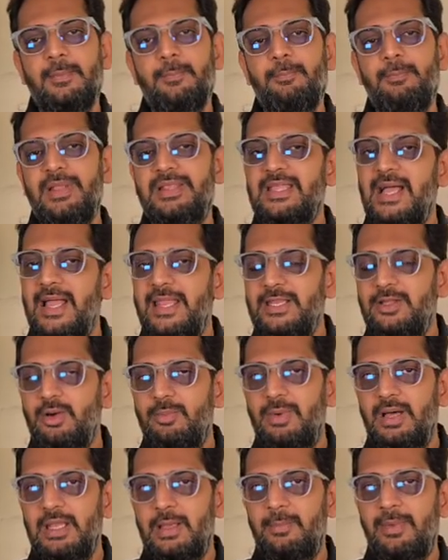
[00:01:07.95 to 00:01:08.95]

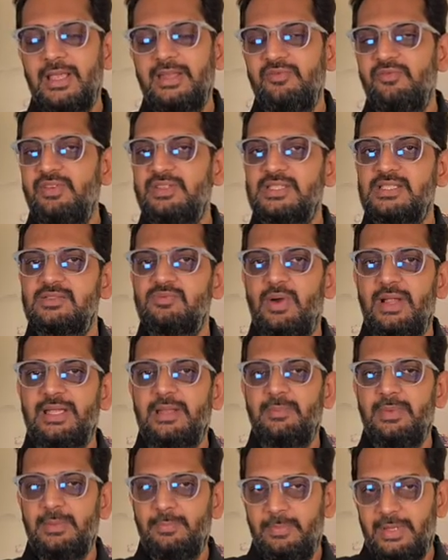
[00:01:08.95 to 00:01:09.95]
methylcobalamin, which is
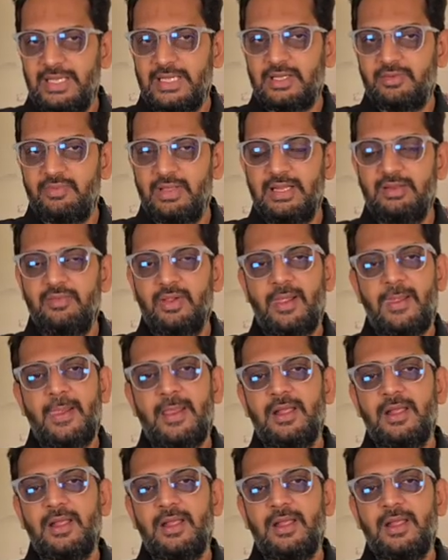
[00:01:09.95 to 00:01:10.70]
vitamin B12,